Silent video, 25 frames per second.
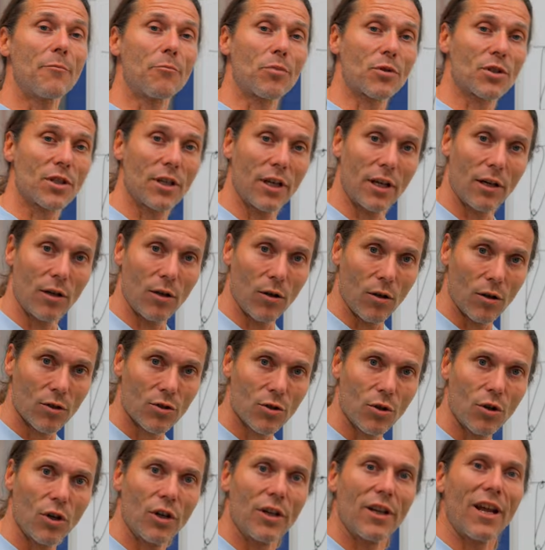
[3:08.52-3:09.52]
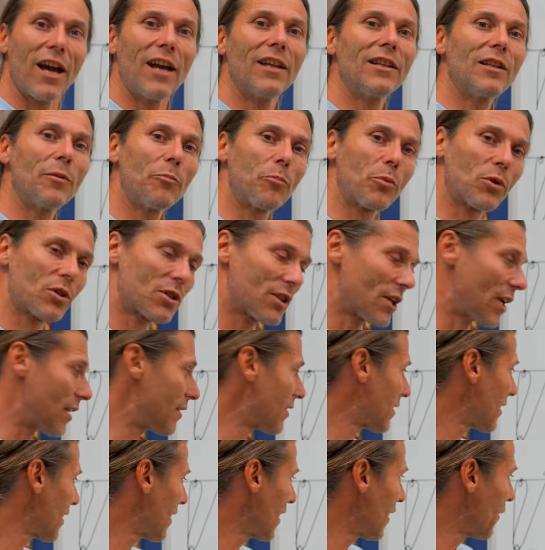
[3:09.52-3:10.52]
percent loss or a ninety
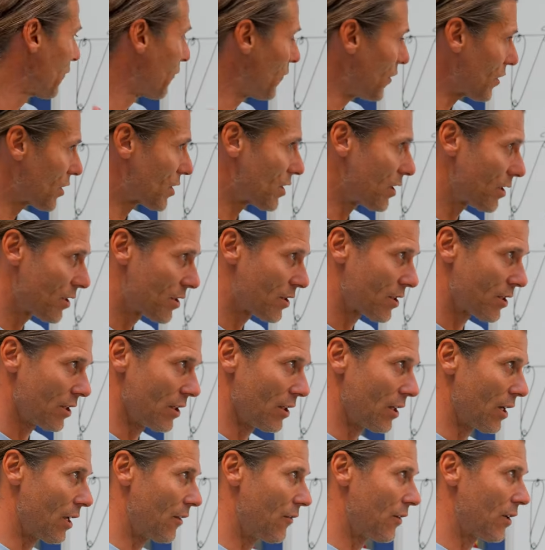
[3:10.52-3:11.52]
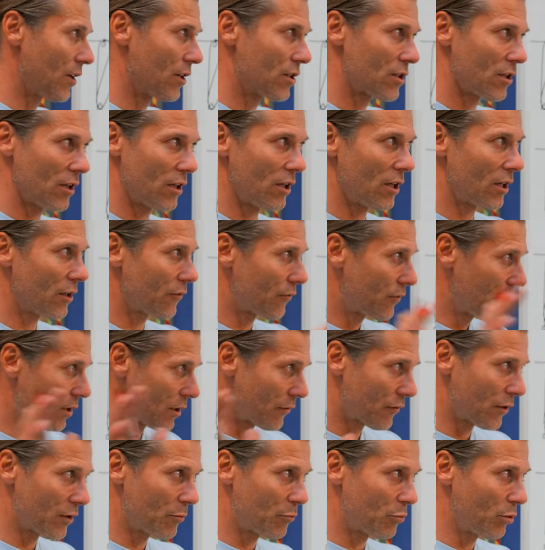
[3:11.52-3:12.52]
percent efficiency, and there's a lot of
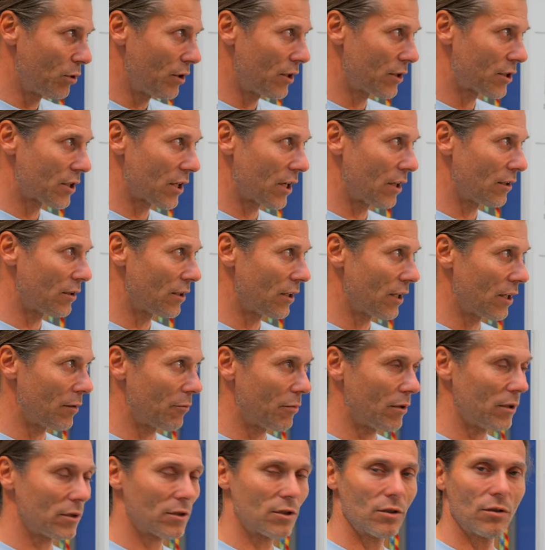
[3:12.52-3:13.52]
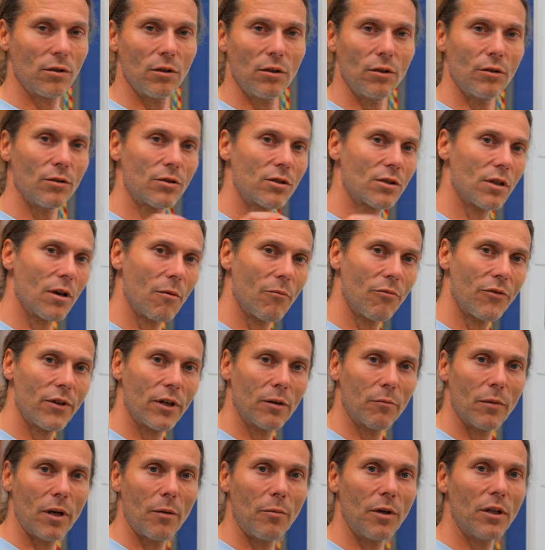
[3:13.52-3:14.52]
different pulleys out there, but you lose
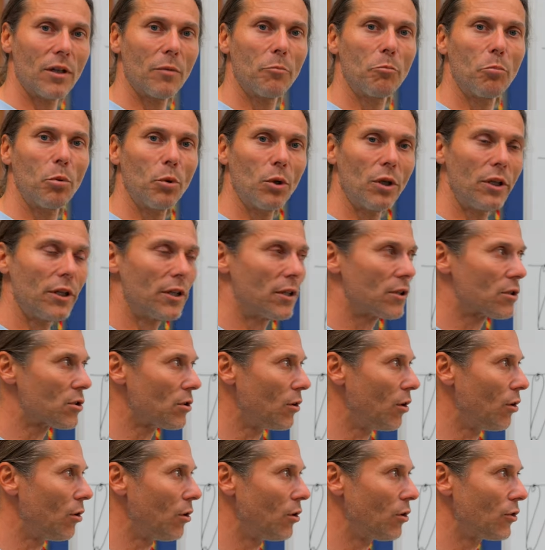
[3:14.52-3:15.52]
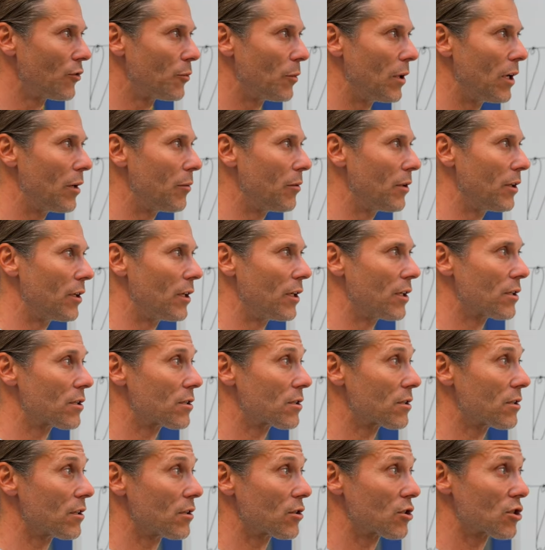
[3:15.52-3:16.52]
something. Maybe the pulley is old, maybe
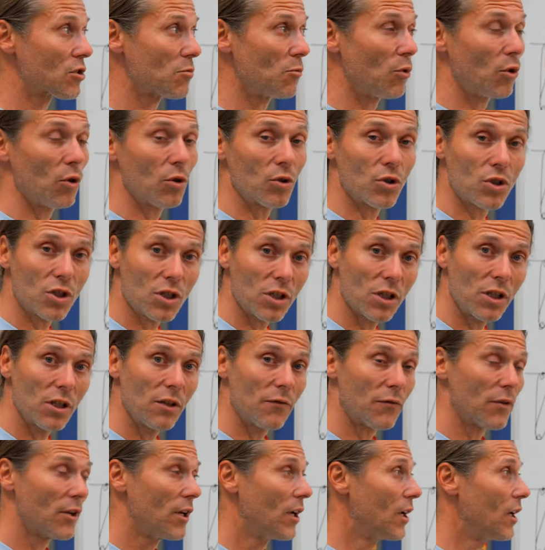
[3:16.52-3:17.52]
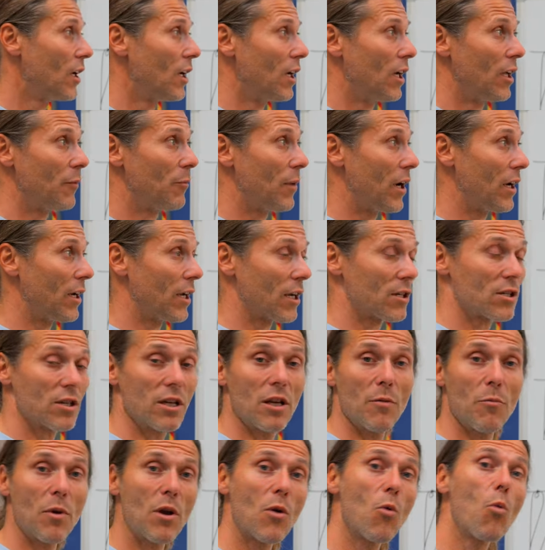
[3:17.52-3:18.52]
it's a small sheave, it might
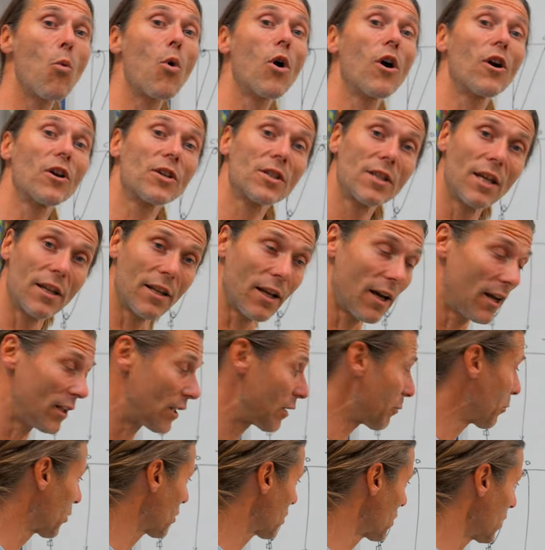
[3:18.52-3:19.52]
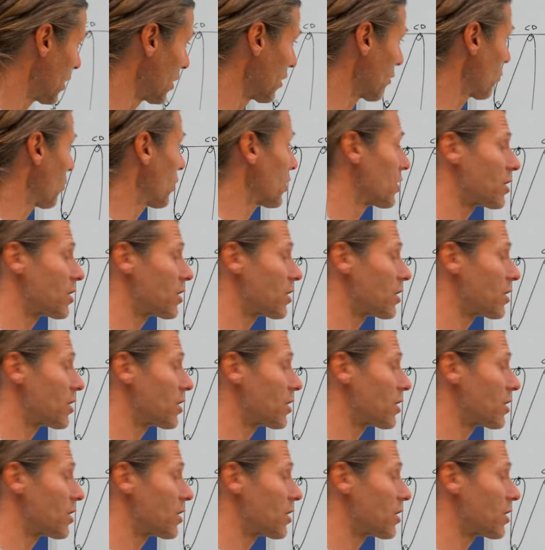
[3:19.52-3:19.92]
actually be worse than ninety percent. We're